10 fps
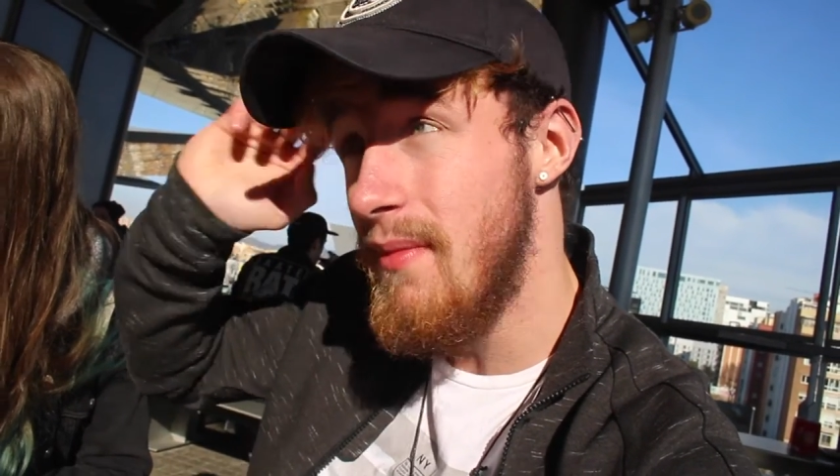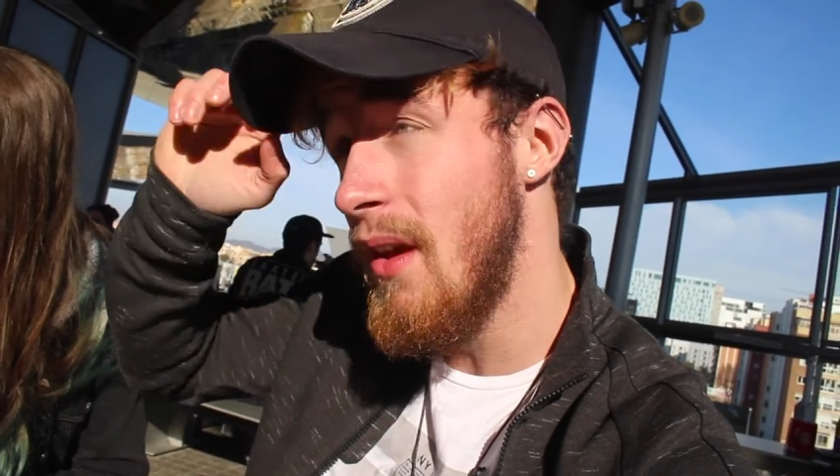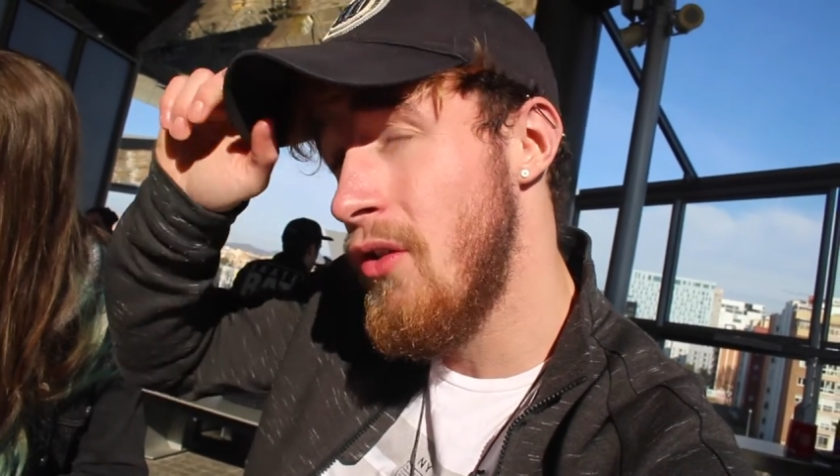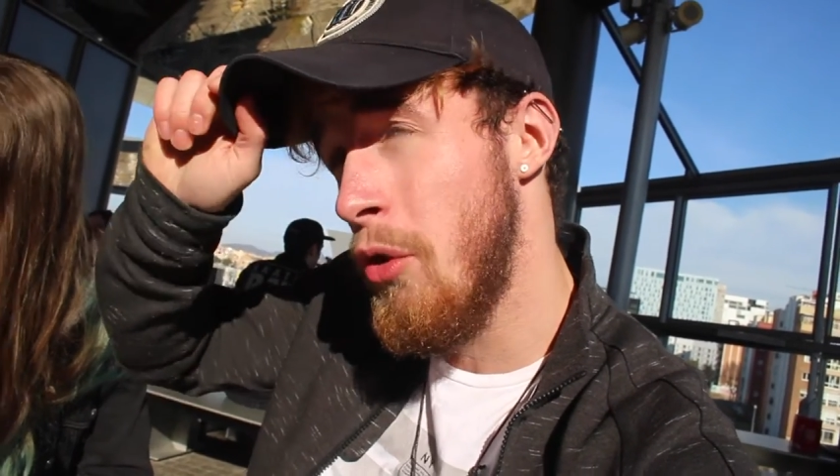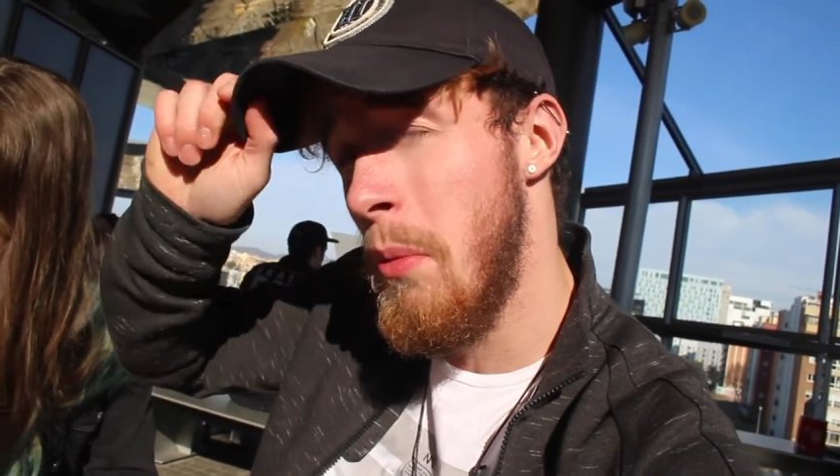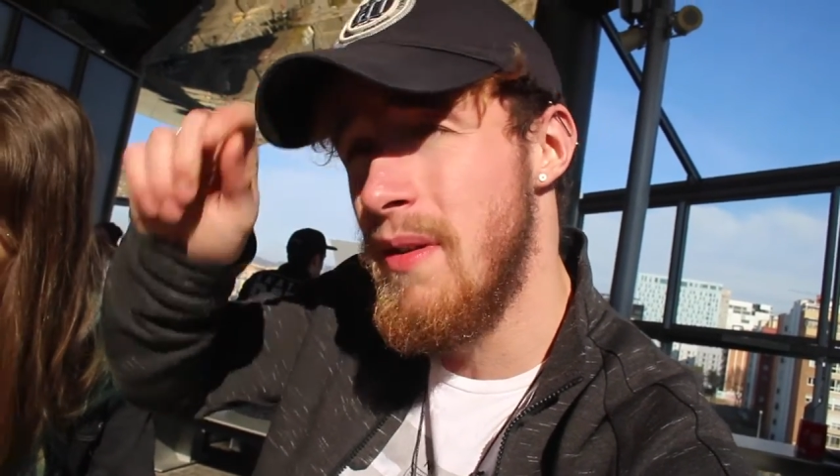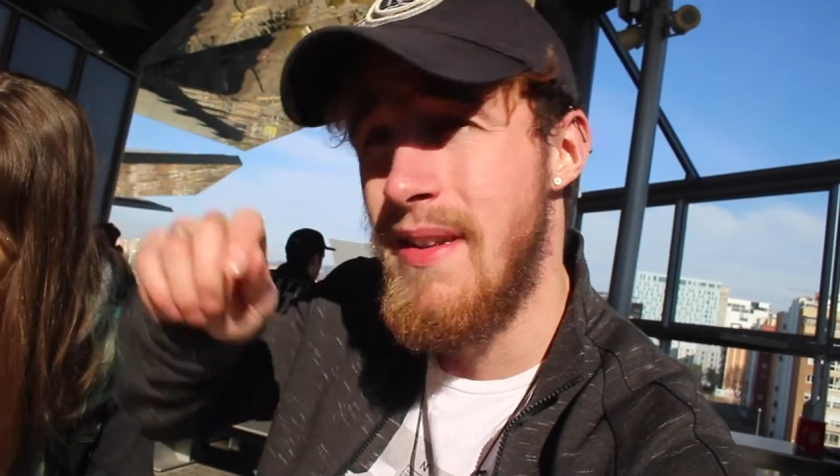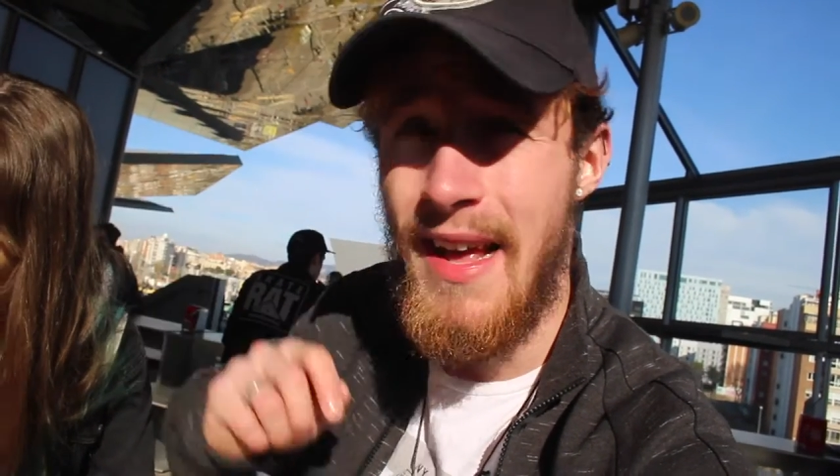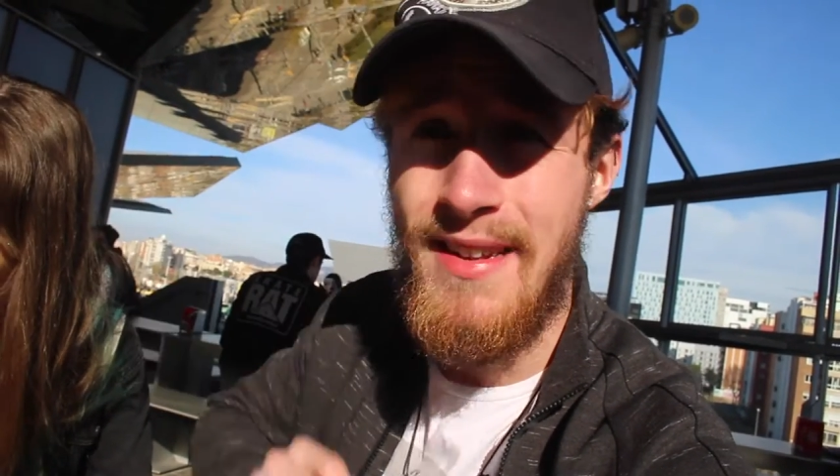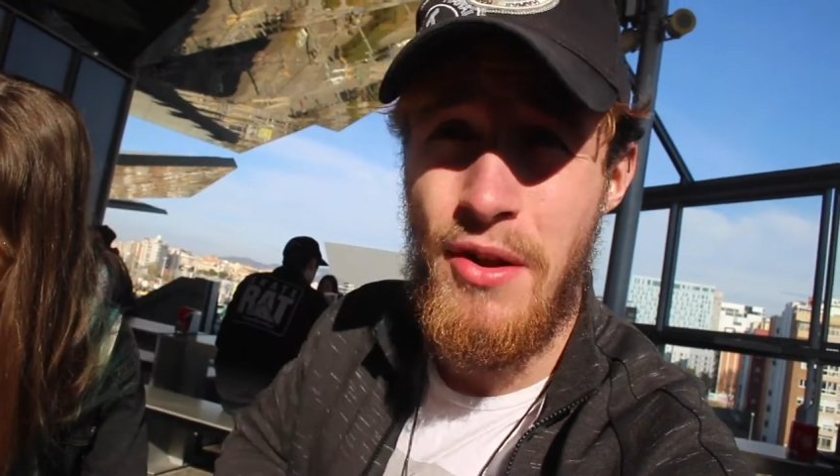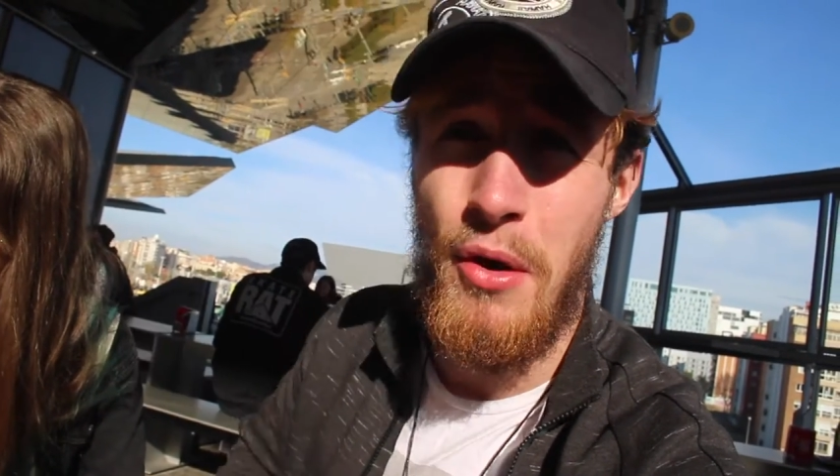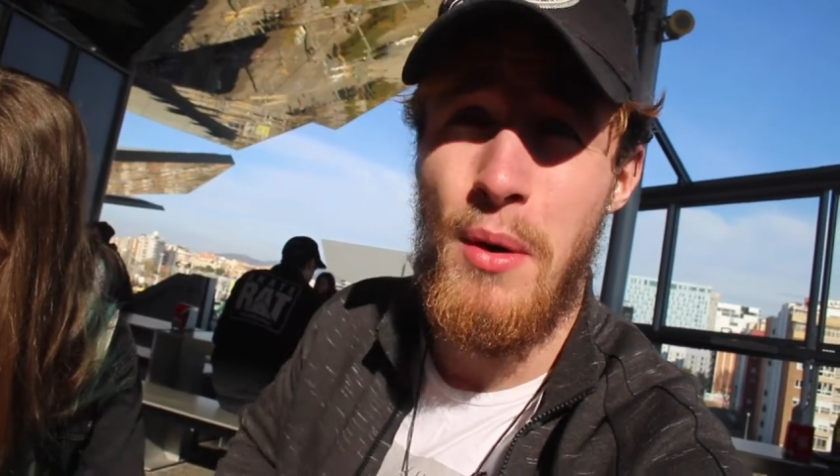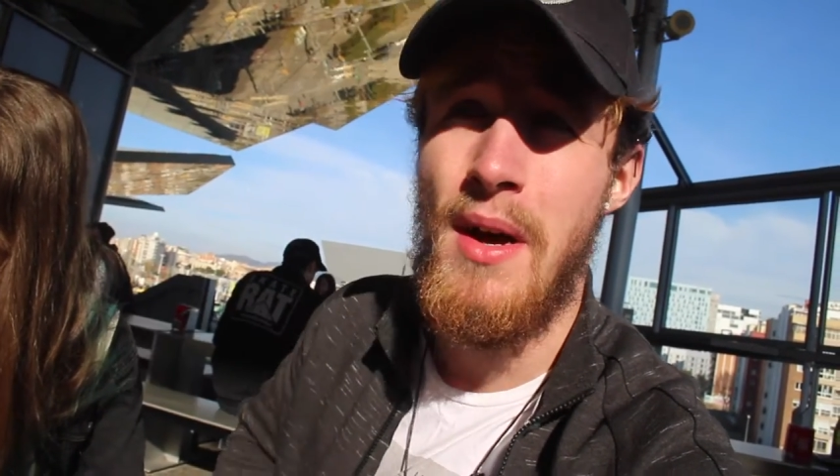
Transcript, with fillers: it's almost dead, so